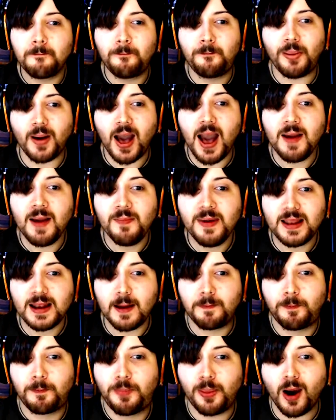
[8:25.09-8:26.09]
But I'm in
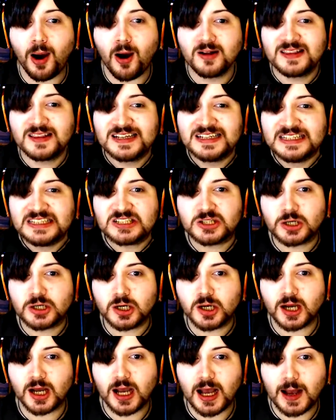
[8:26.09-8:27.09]
a boat!
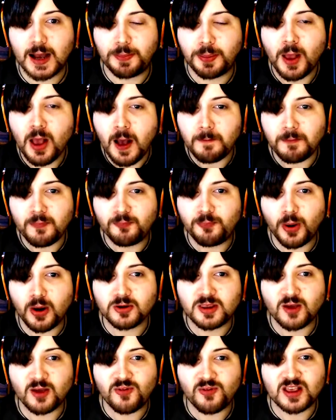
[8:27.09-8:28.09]
Crap!
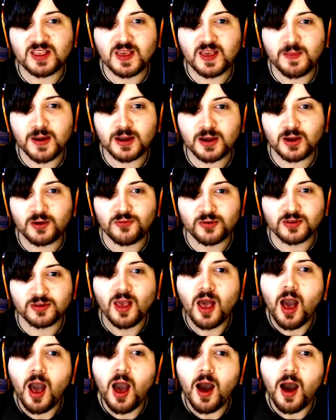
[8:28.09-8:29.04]
Boat of its maneuvers.